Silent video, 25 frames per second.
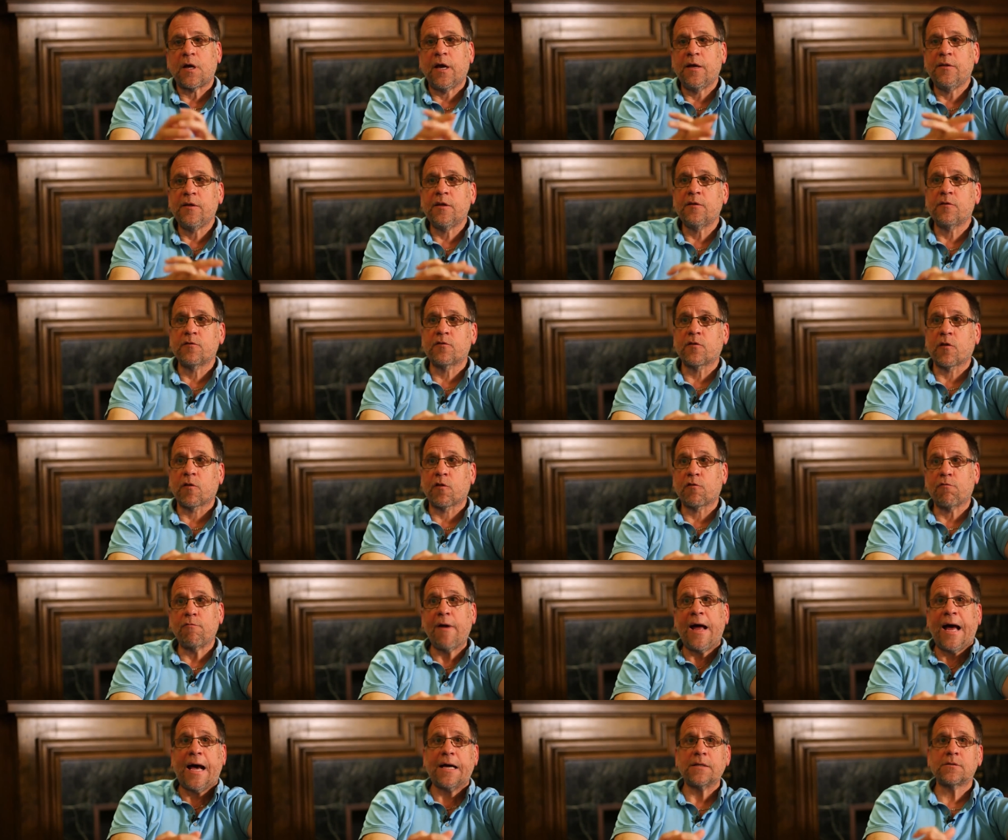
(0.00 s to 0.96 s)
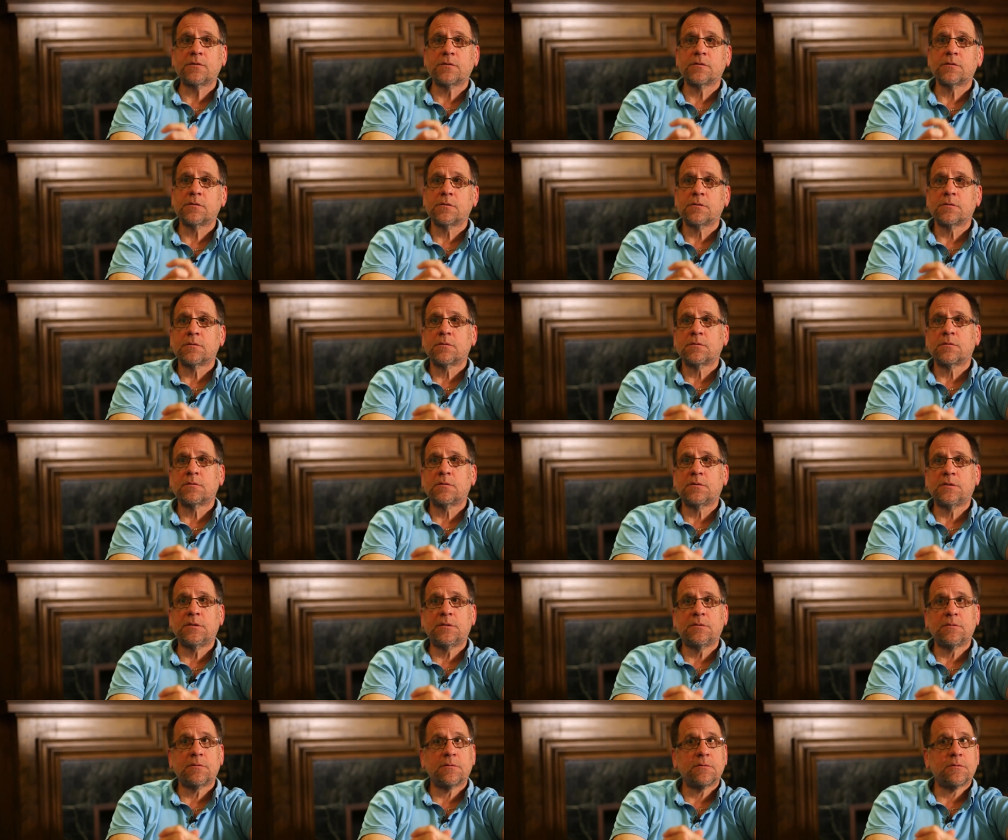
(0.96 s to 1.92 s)
I think there's a threat
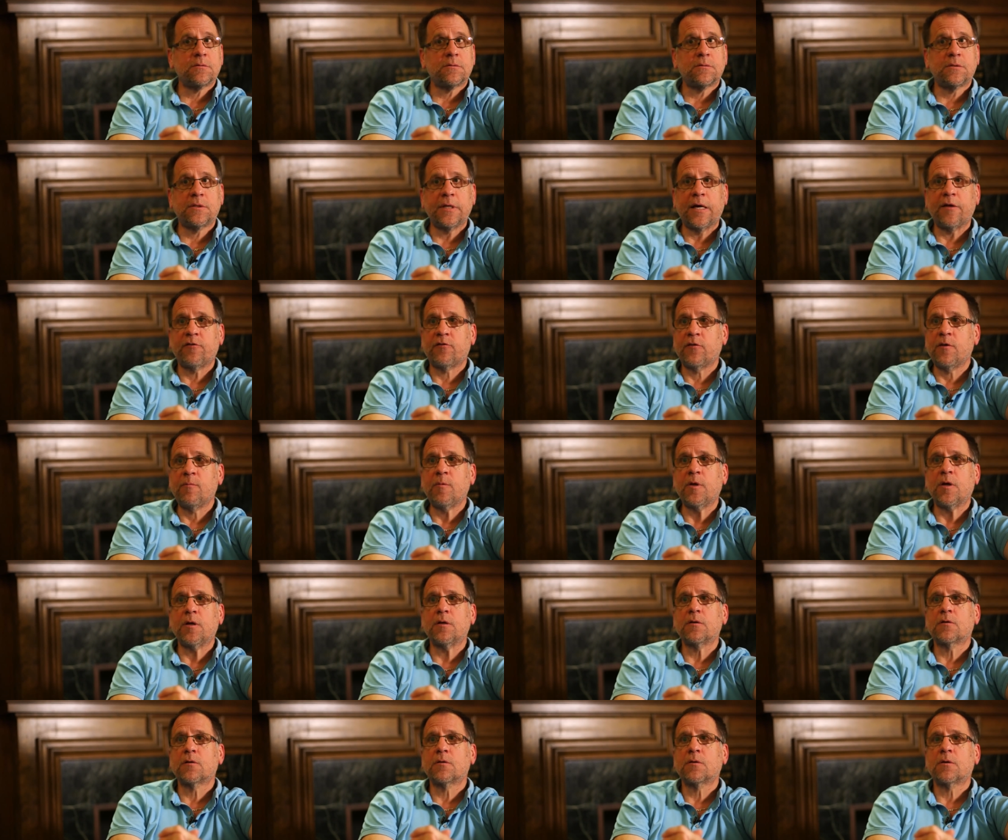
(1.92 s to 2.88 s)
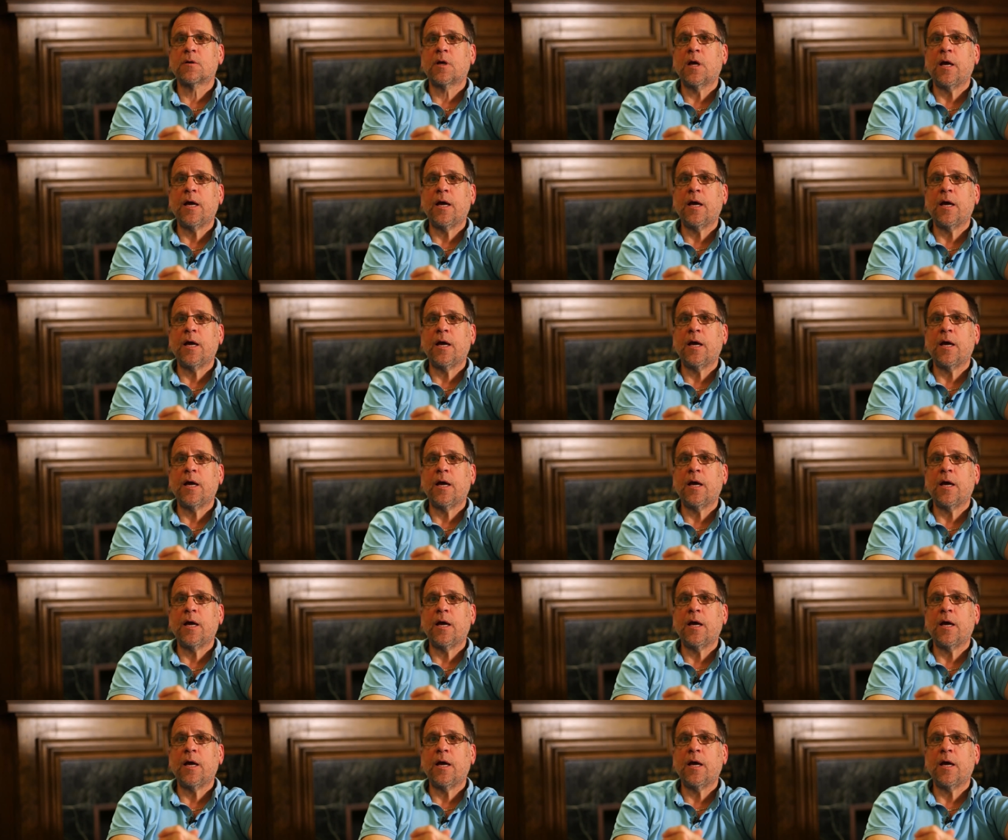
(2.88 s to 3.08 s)
that's imminent.